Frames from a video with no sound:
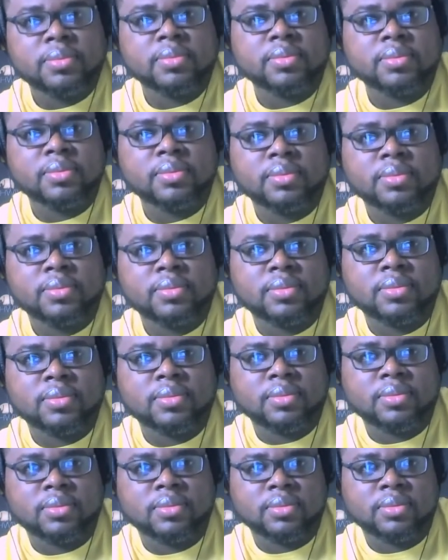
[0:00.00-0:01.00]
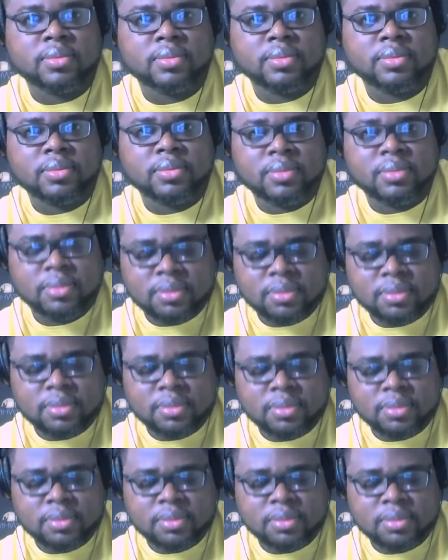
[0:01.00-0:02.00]

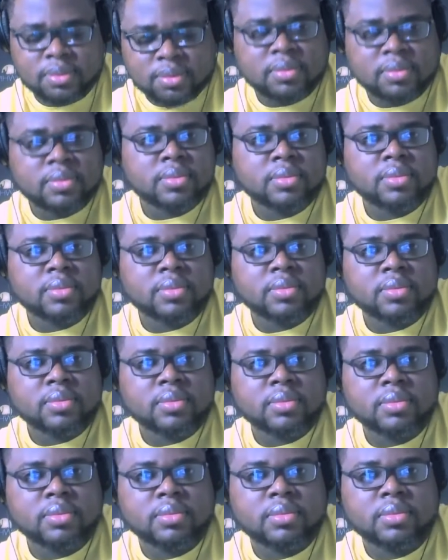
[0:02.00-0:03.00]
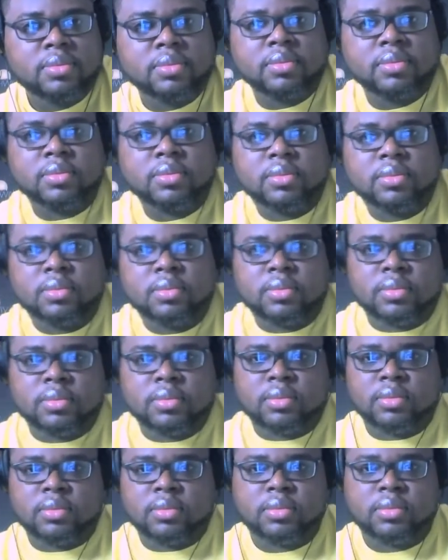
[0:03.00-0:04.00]

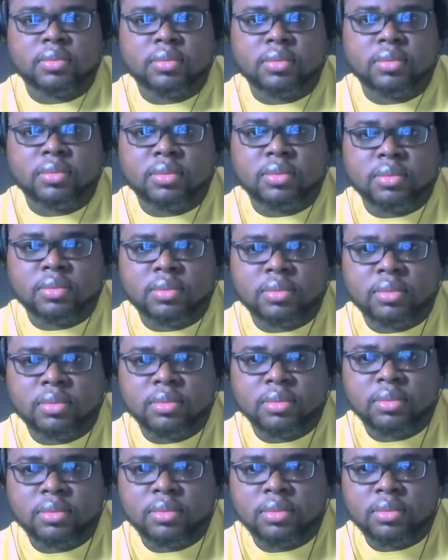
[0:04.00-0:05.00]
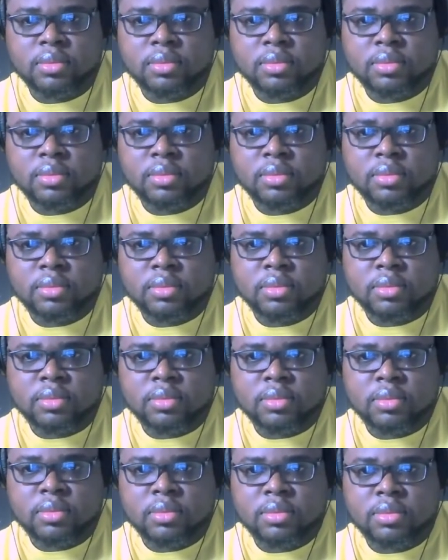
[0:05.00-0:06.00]

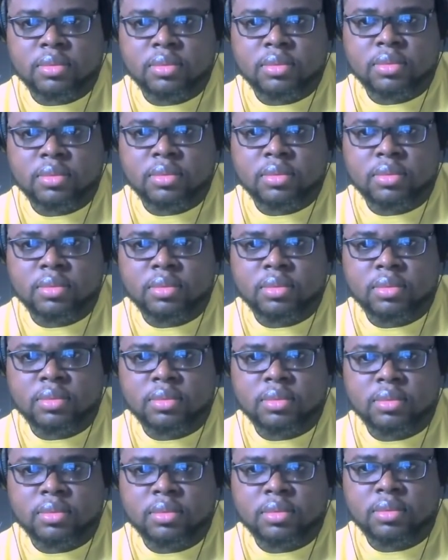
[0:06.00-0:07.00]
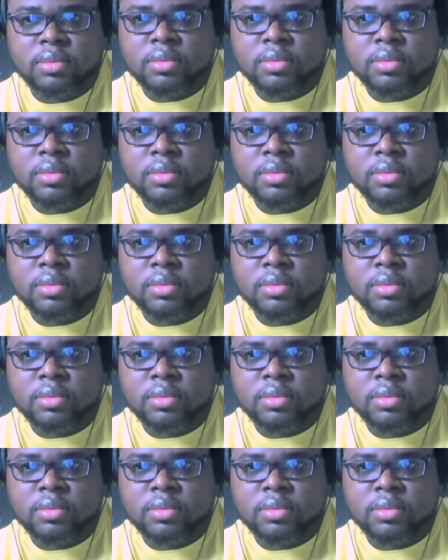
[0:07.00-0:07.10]
(not speaking)